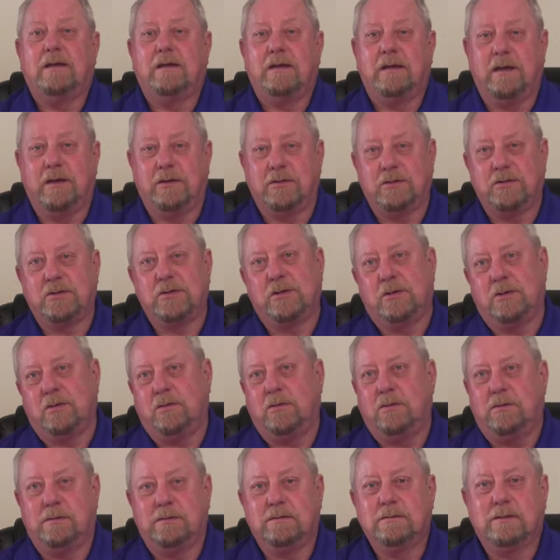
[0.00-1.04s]

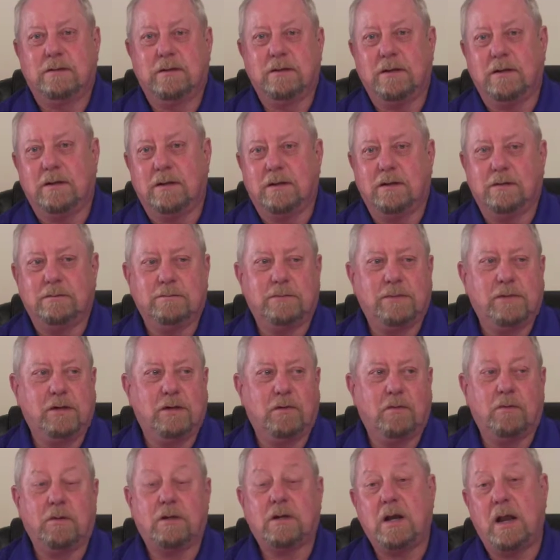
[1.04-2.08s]
into,
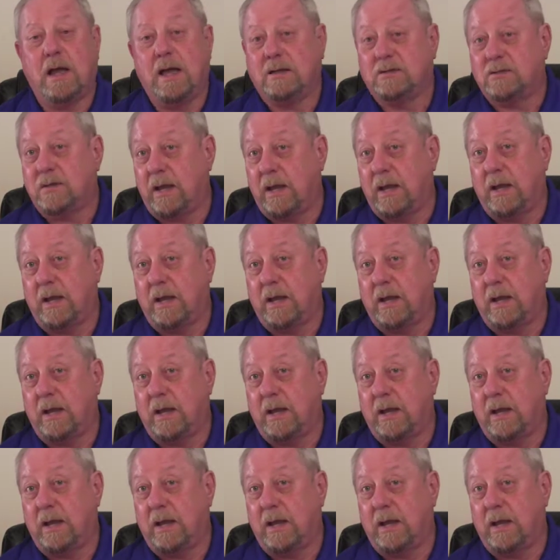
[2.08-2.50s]
Class